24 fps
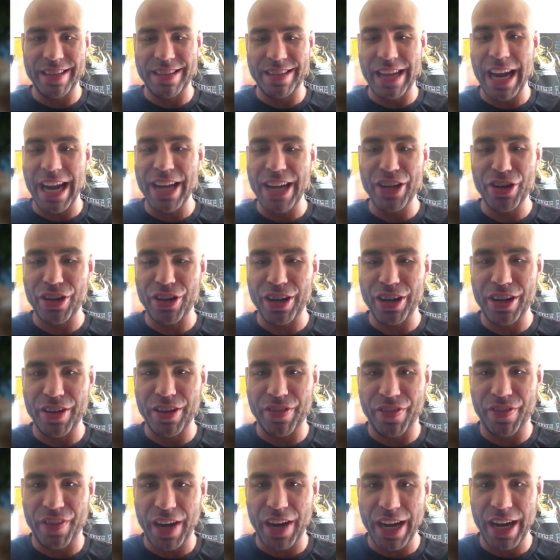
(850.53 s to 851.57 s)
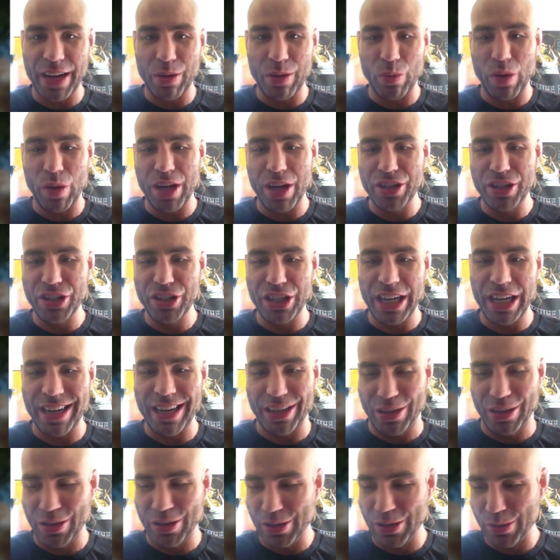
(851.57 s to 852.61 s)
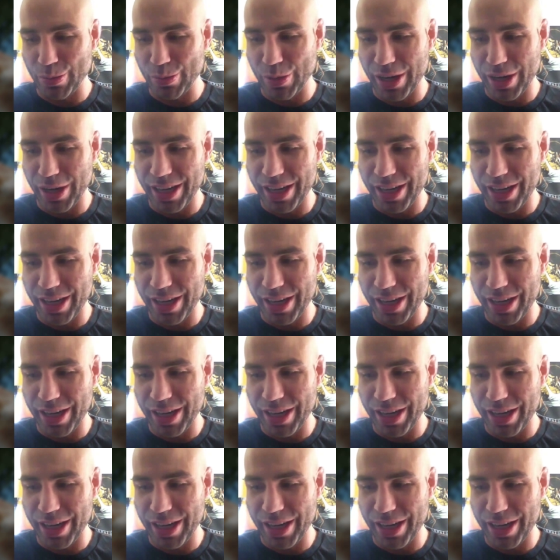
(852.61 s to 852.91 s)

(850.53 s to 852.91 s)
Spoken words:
the day you're going to fight, when you got to